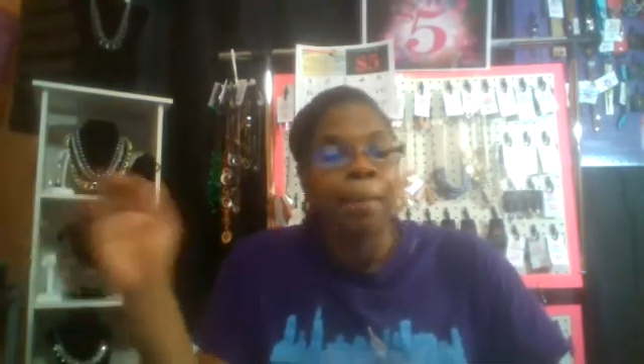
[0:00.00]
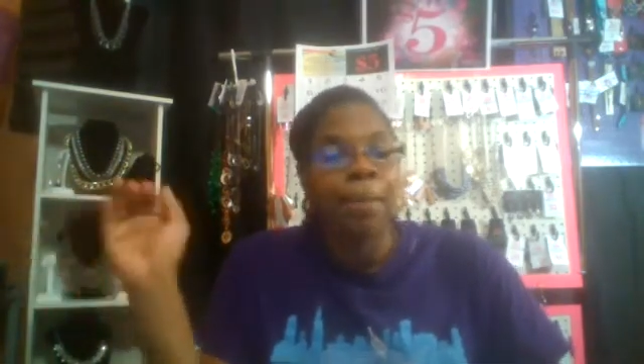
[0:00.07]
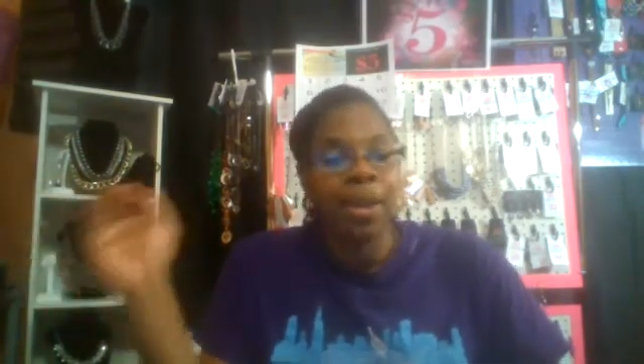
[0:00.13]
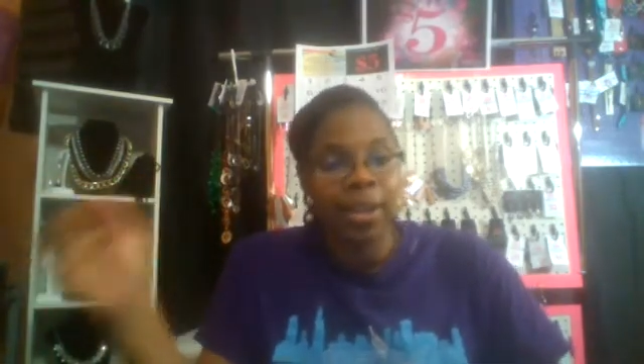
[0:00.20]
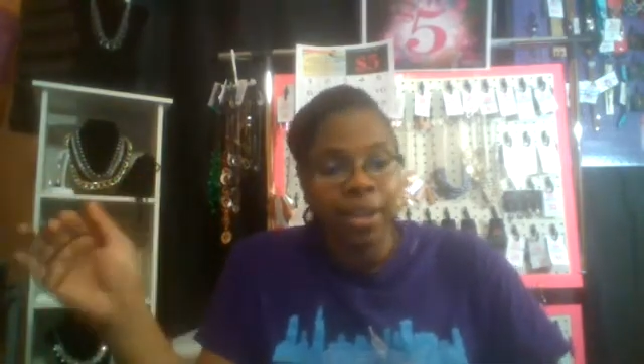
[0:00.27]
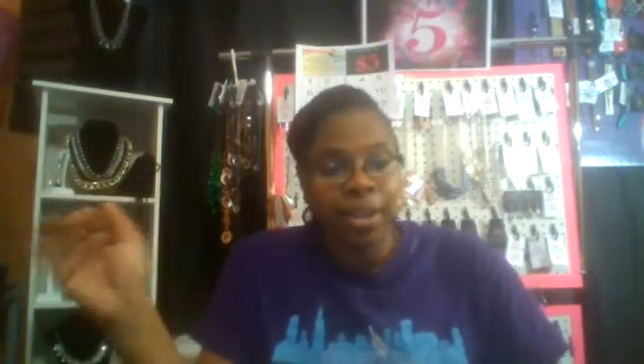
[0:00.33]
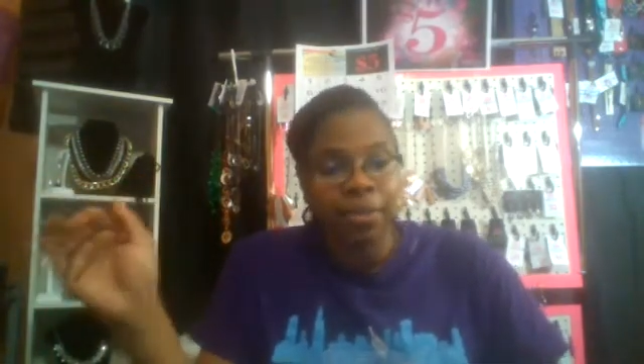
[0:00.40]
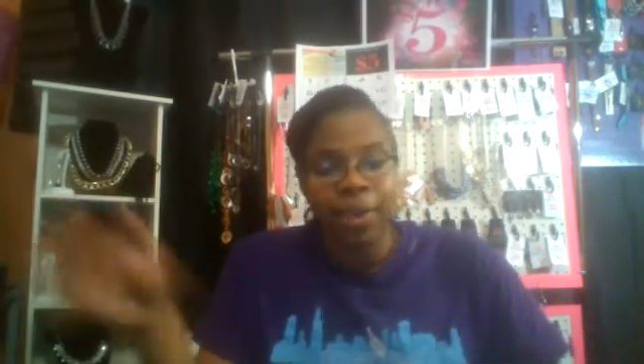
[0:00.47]

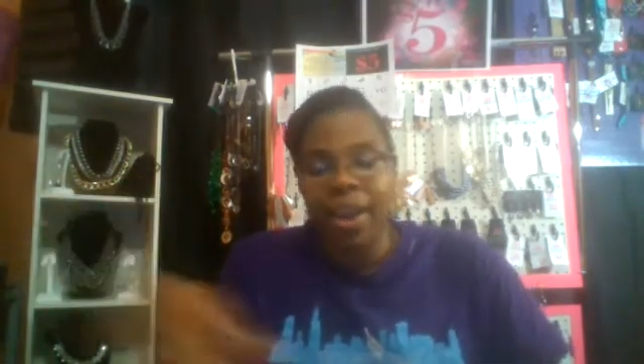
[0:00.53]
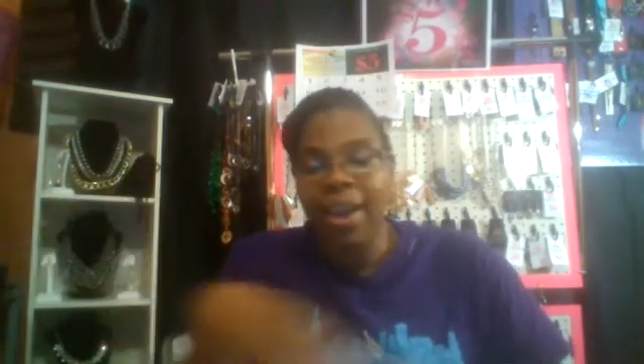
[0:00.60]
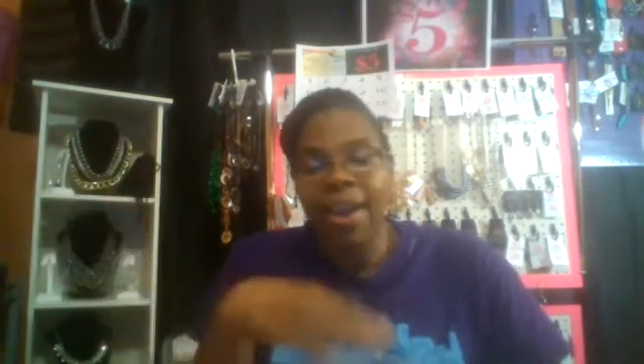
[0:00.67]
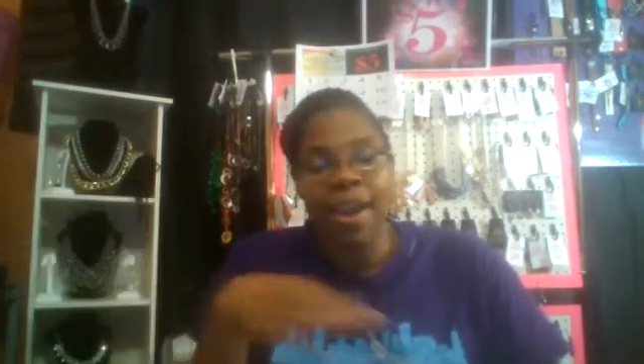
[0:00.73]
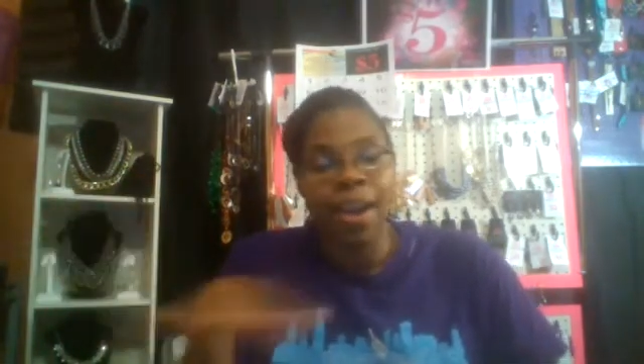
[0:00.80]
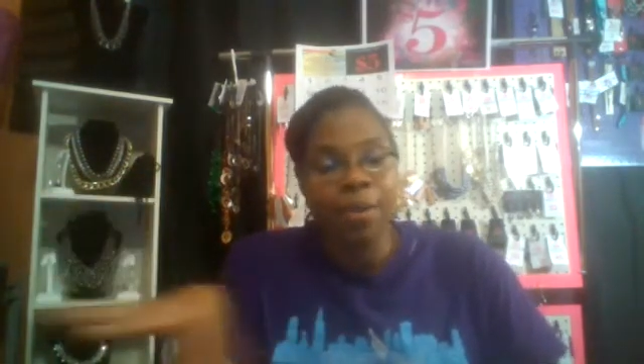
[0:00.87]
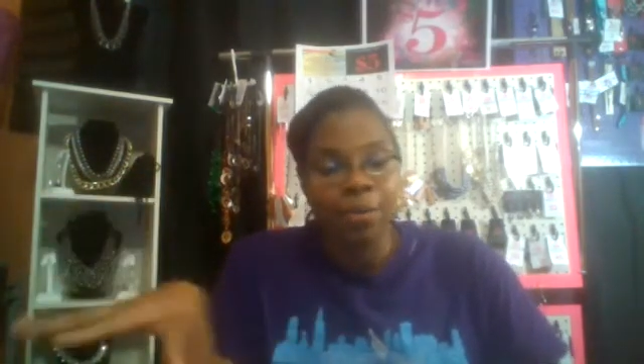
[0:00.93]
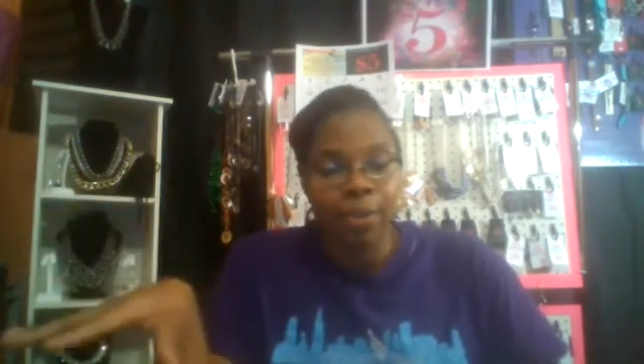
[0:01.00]
But anyway,
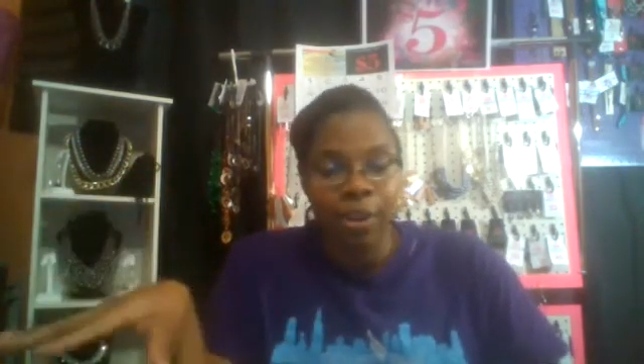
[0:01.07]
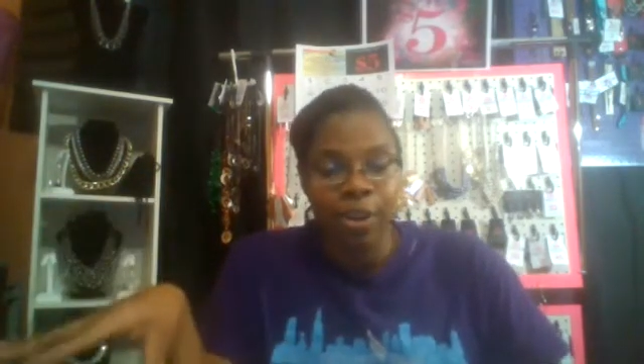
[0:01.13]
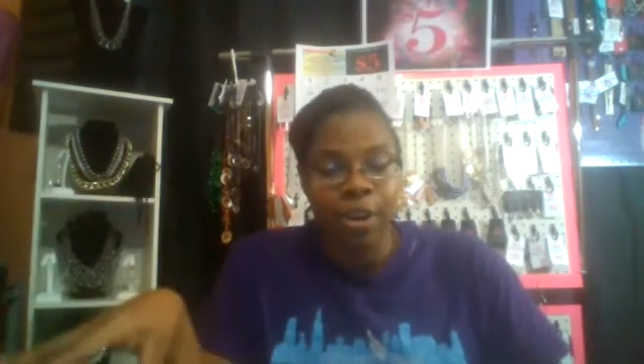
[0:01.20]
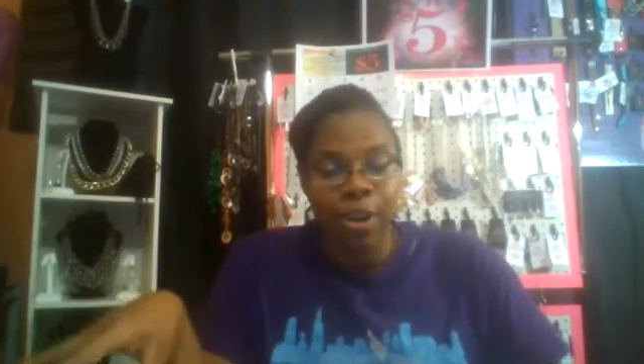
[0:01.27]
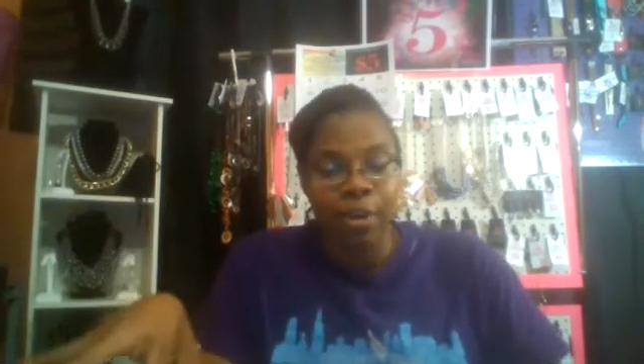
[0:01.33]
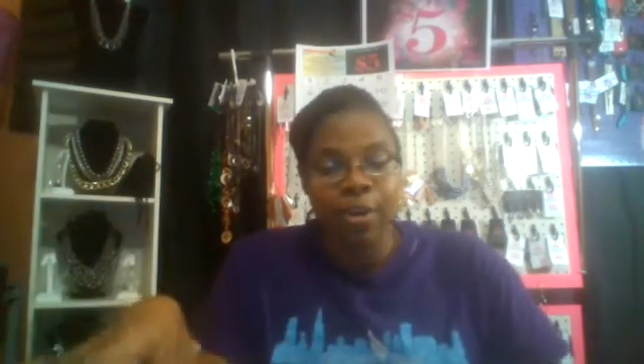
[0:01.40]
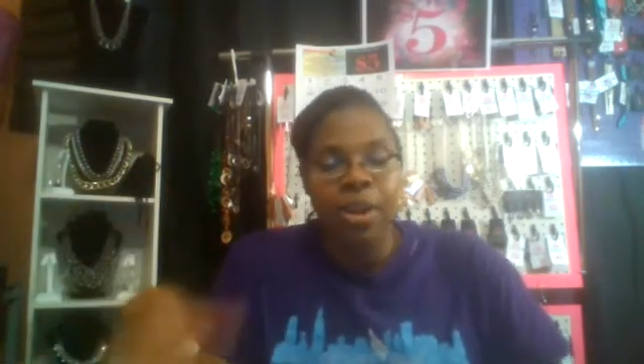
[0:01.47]
however it go,